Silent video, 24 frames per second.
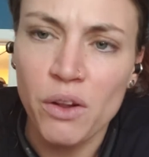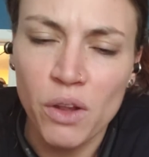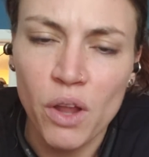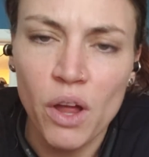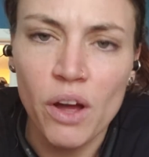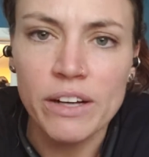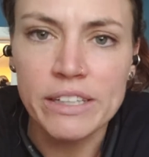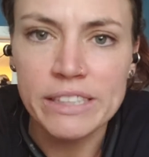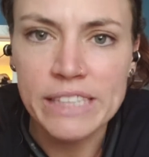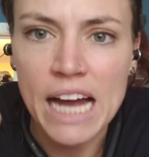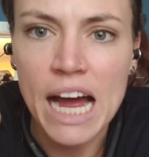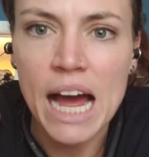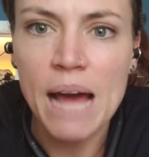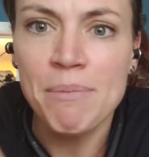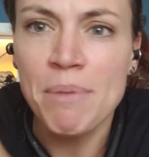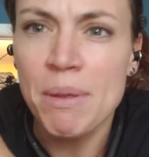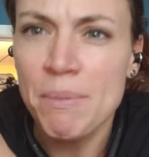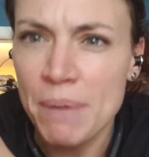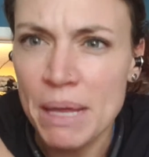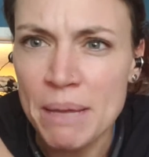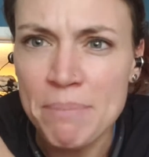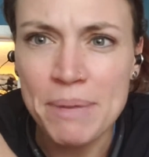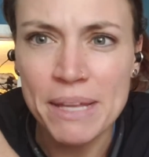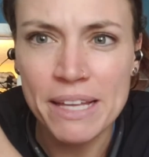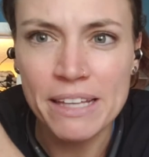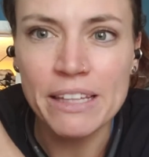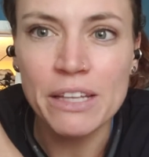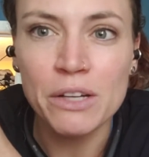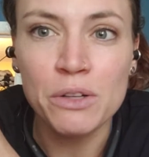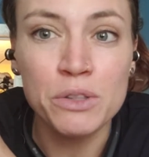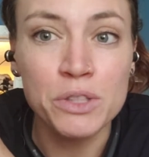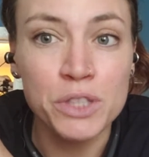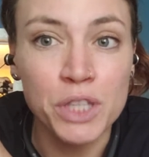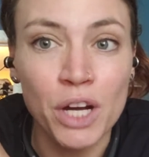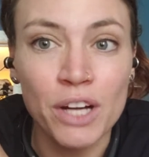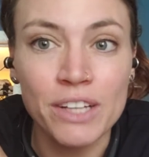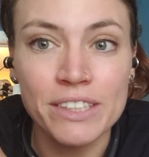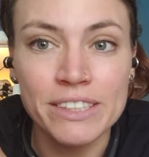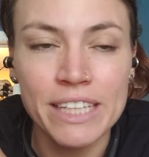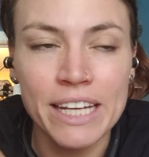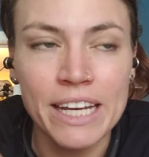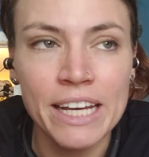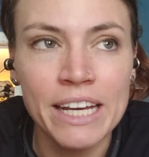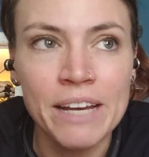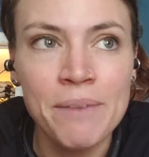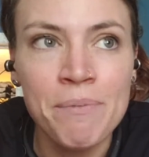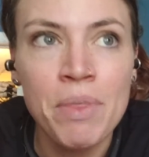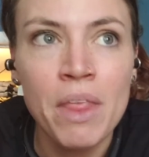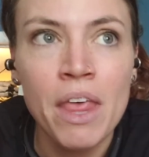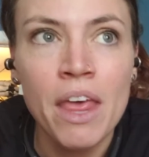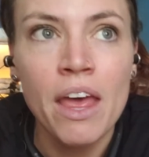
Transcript: long time, it may be a little daunting.